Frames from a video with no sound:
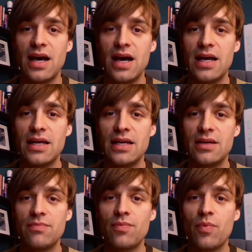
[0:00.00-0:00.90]

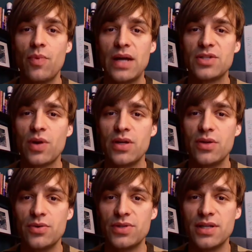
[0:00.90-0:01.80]
I I just want to
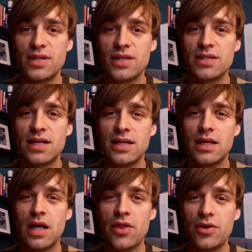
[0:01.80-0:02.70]
use this as like
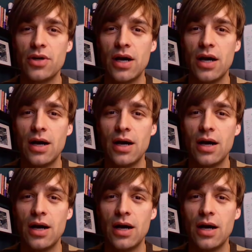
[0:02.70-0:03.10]
another